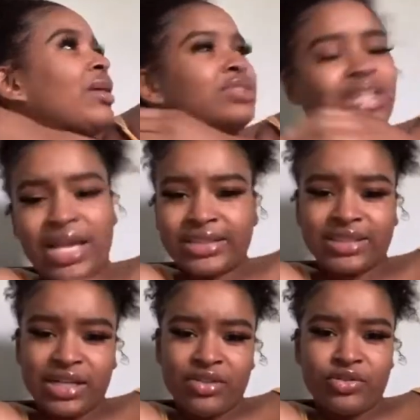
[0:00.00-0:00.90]
that was the last
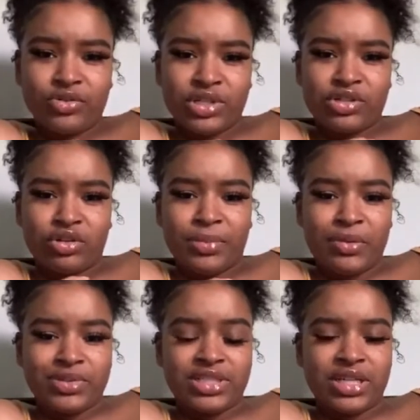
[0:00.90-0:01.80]
and other news I talked
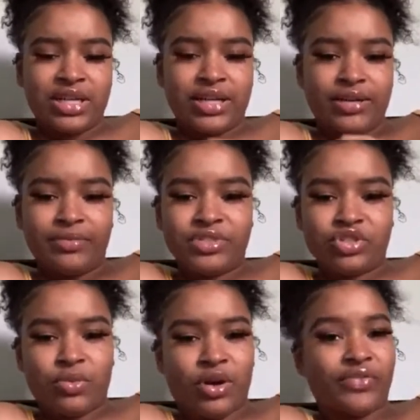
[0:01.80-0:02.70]
about was the
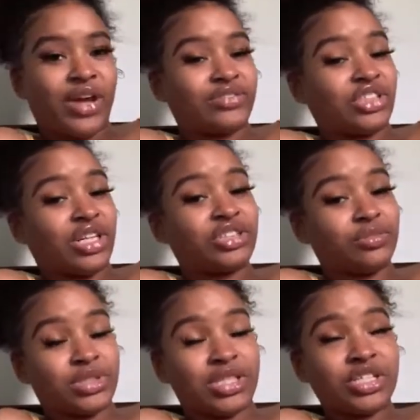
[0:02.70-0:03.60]
Central Park 5 shit. That
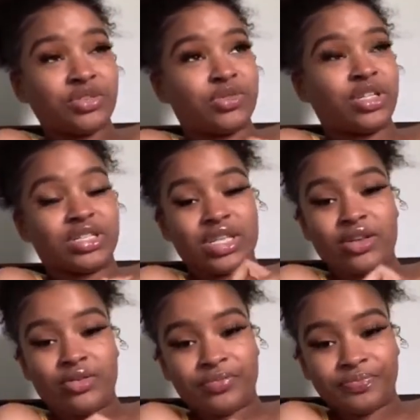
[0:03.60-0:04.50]
shit was good as
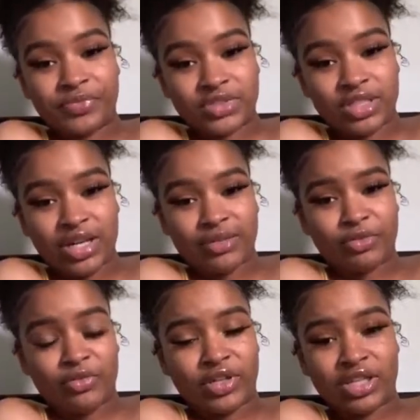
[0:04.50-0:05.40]
hell. It was a good ass
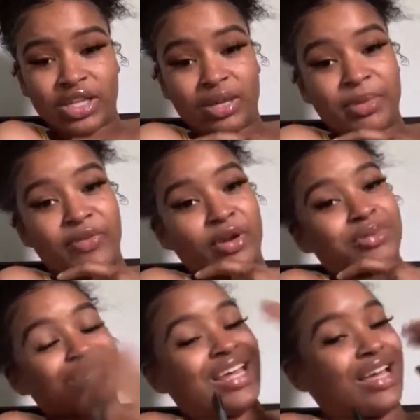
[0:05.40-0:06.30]
movie. It did get me very
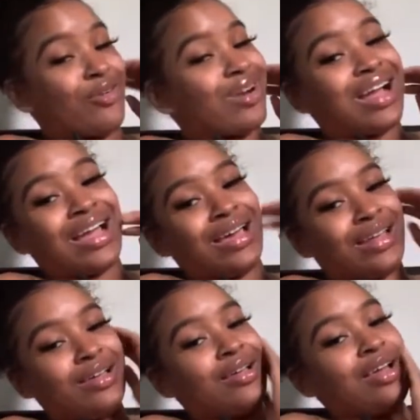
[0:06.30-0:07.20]
upset. I
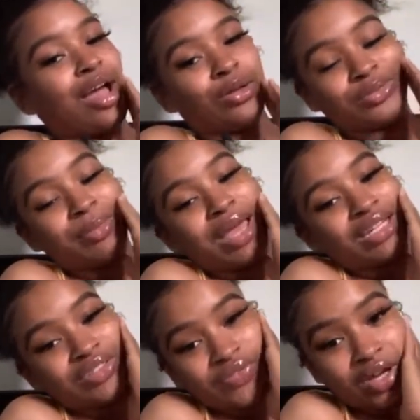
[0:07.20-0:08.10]
cried. I was mad
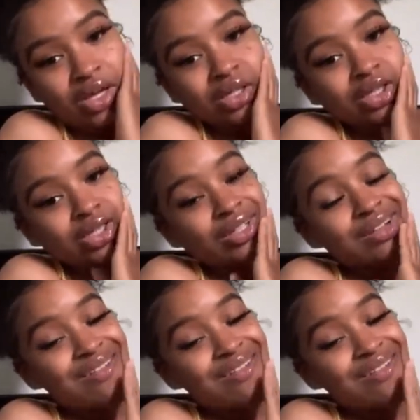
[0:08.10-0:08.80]
as fuck.